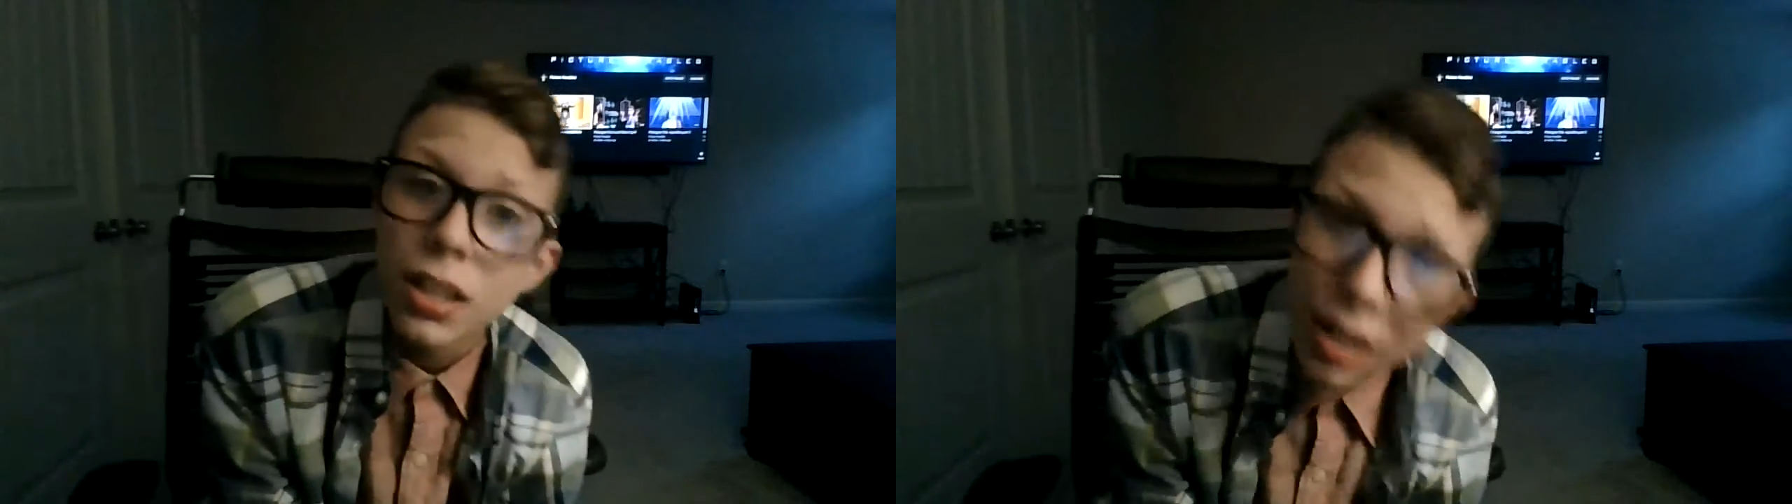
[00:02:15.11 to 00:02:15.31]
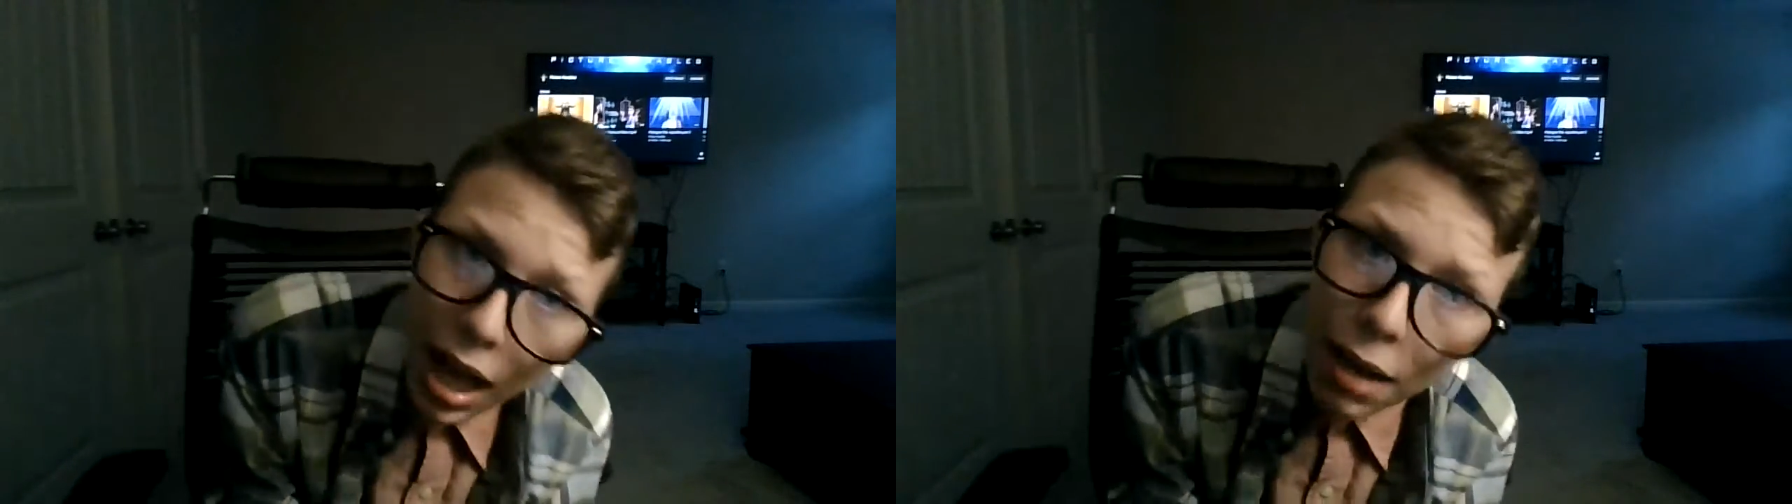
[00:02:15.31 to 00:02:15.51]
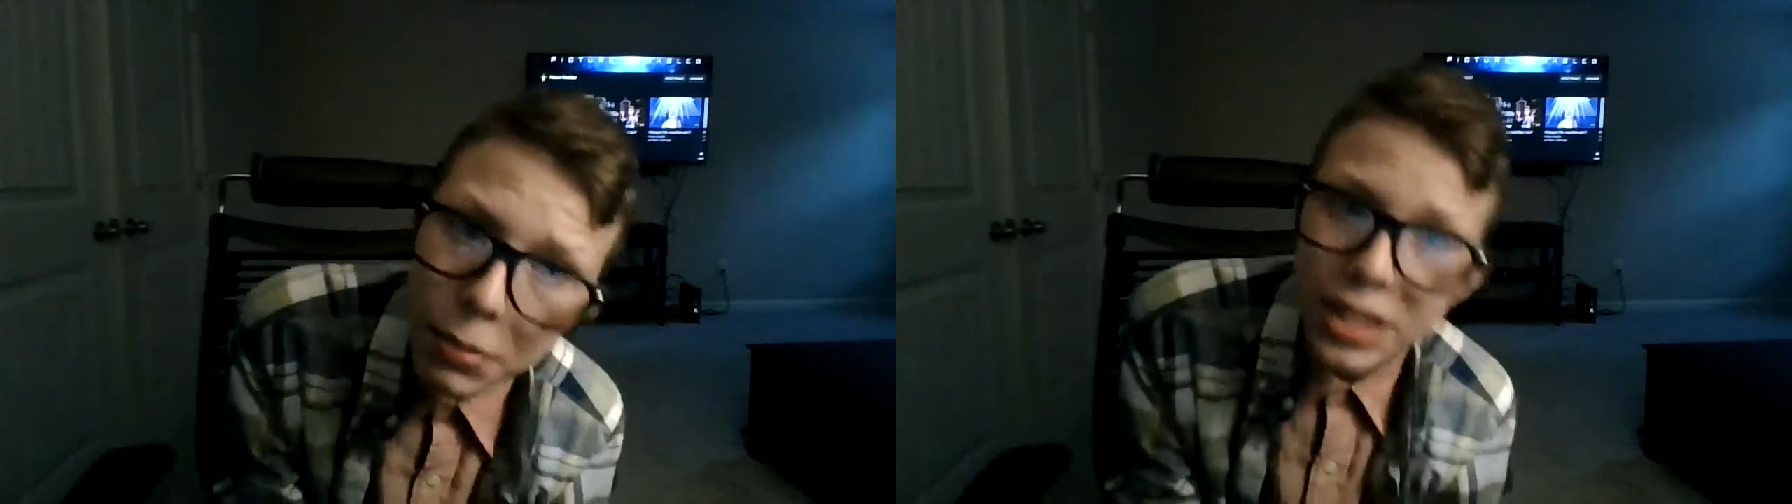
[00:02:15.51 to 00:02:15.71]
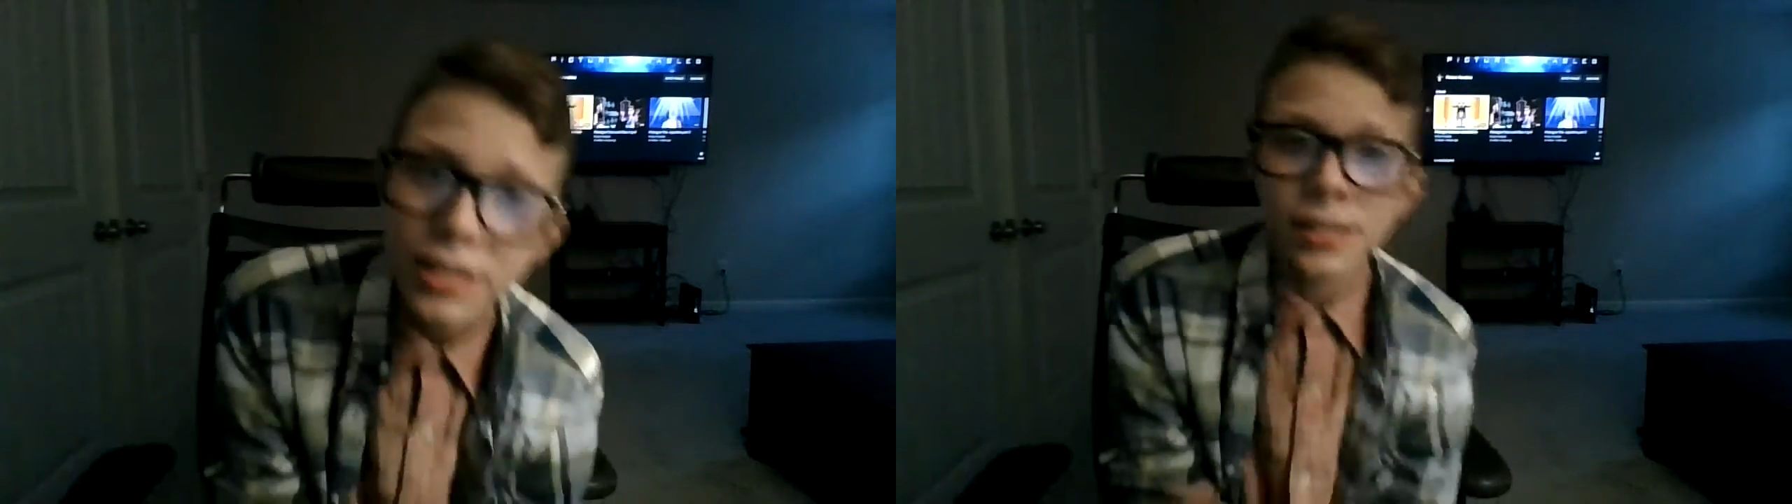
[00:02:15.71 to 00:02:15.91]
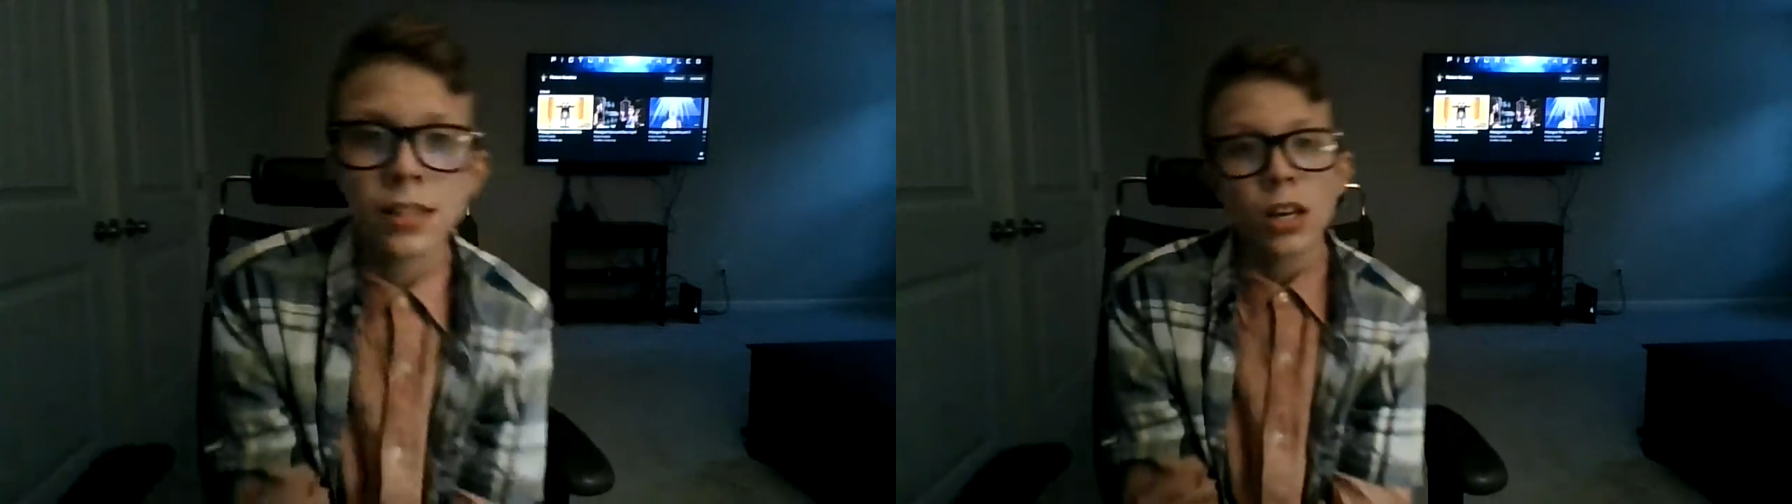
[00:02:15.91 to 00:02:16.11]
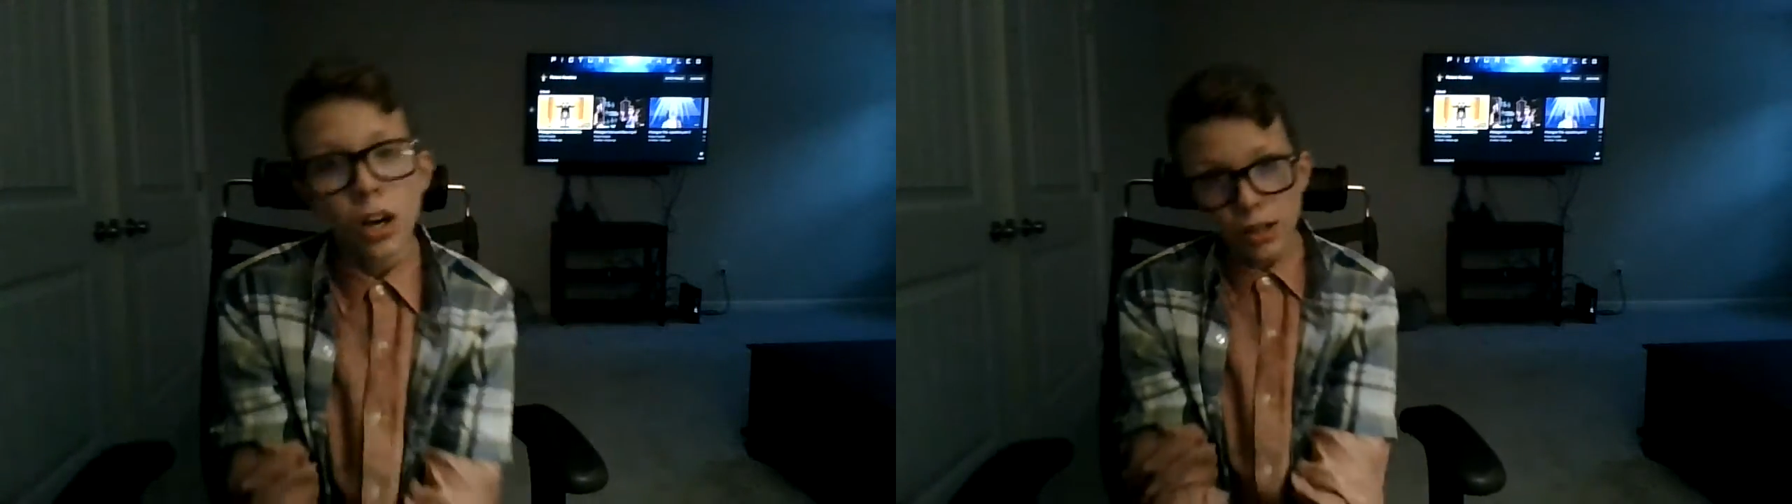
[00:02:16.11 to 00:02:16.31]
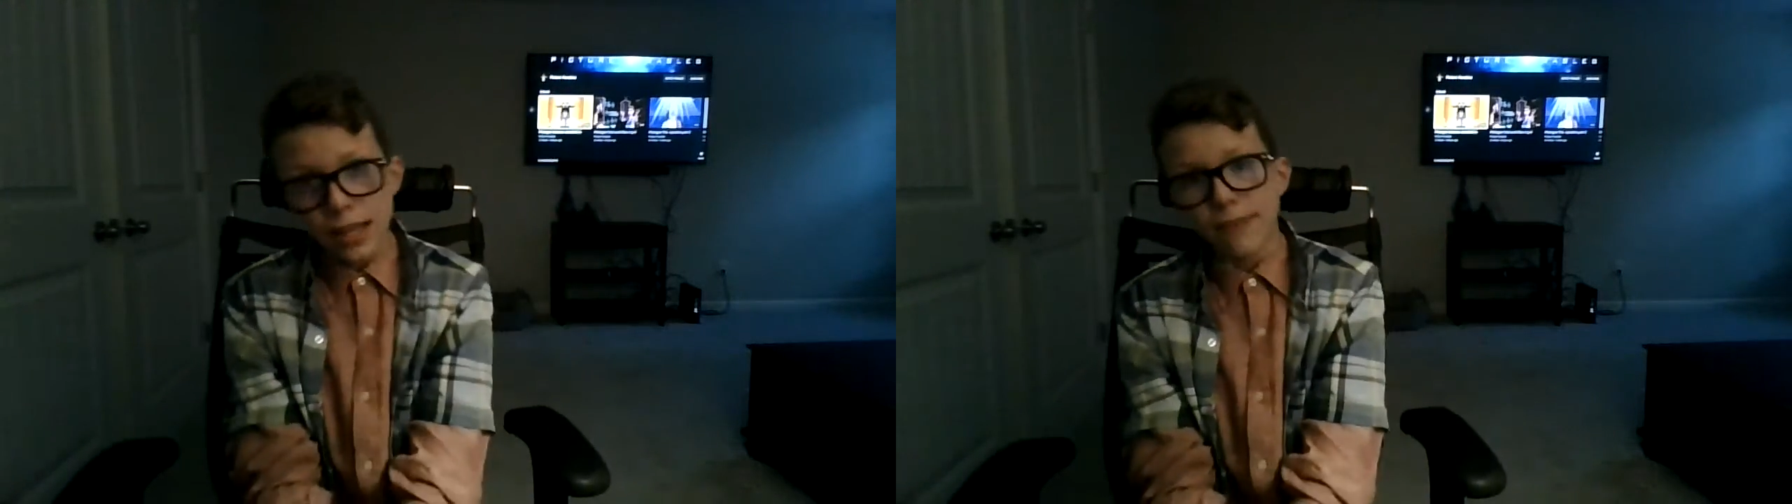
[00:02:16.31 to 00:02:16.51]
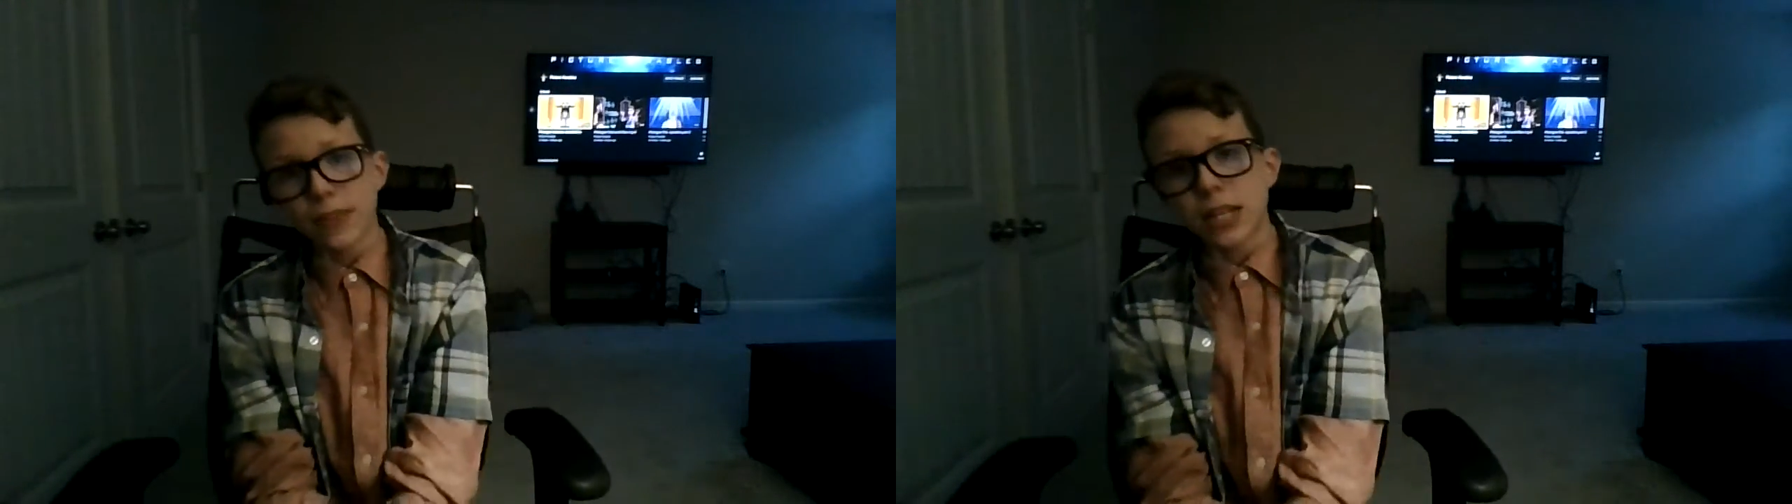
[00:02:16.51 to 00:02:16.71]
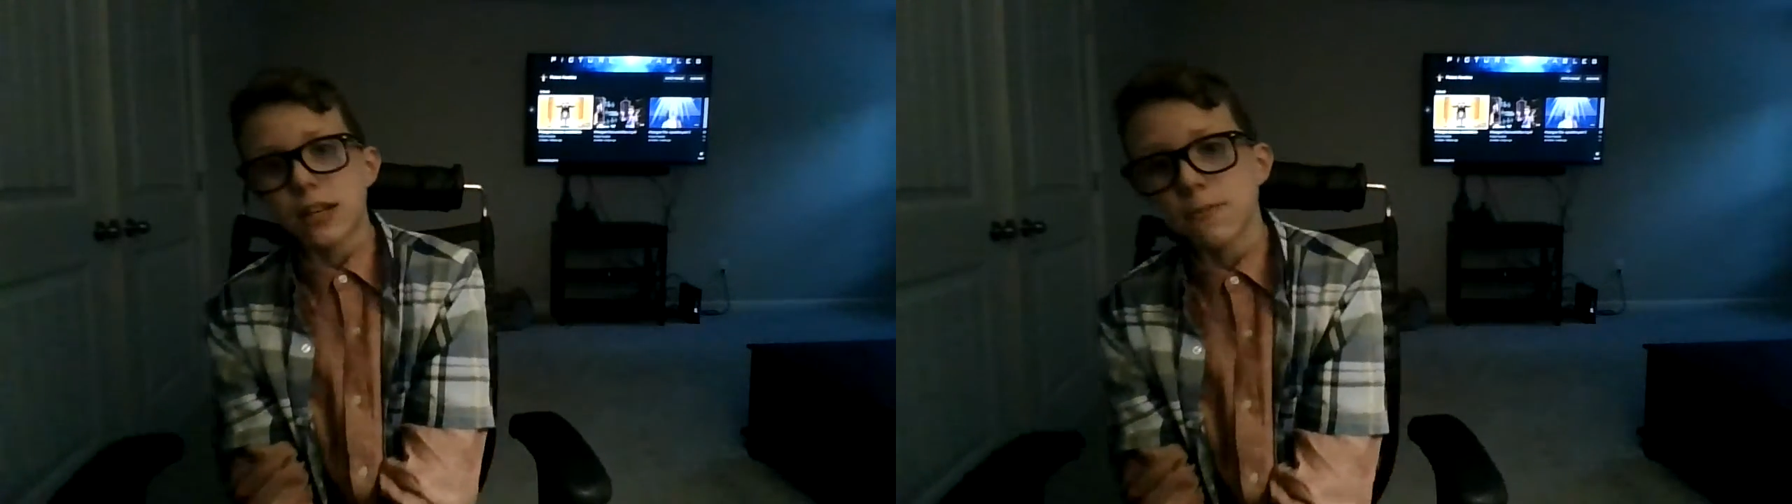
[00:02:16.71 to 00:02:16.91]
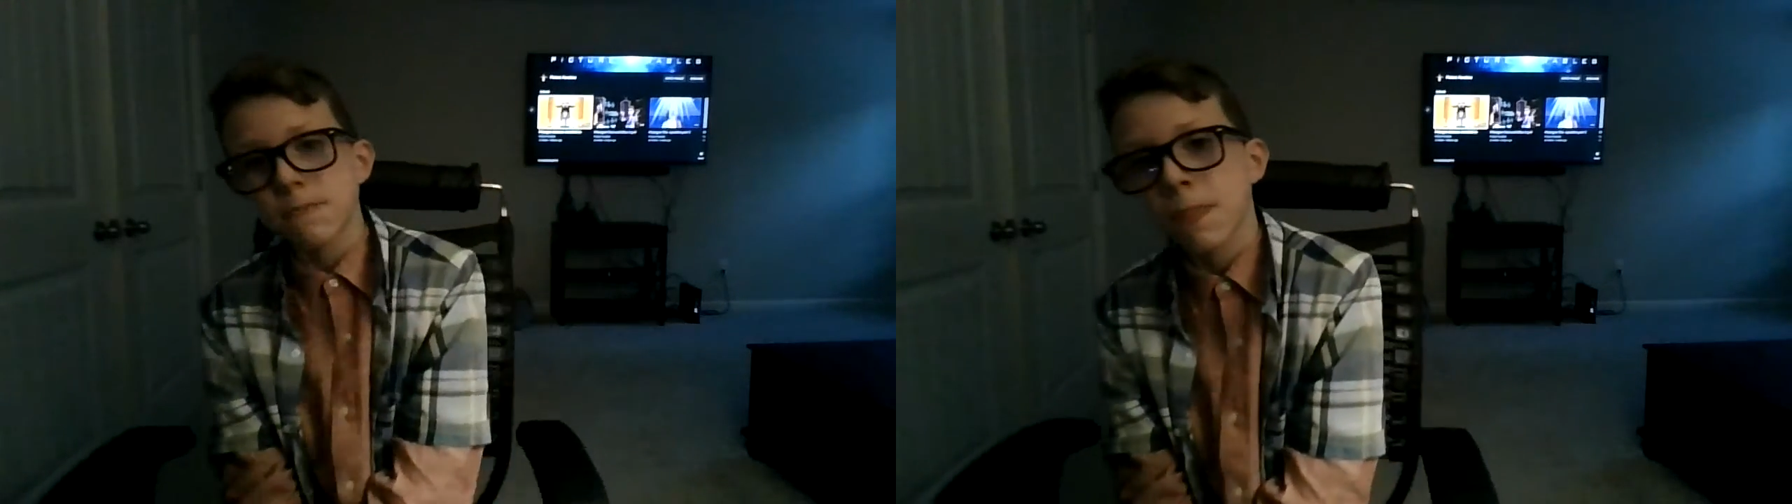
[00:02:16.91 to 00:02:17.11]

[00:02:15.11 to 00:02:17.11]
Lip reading: comments on that video.